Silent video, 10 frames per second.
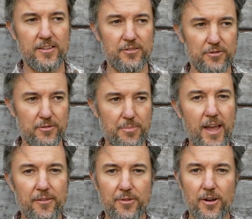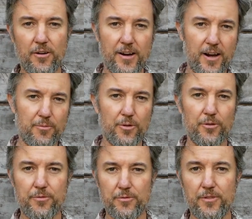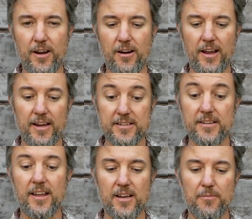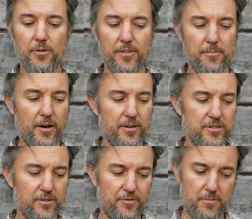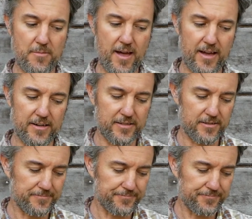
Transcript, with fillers: This was a paved road and I rolled through there and I did end up with a puncture from that.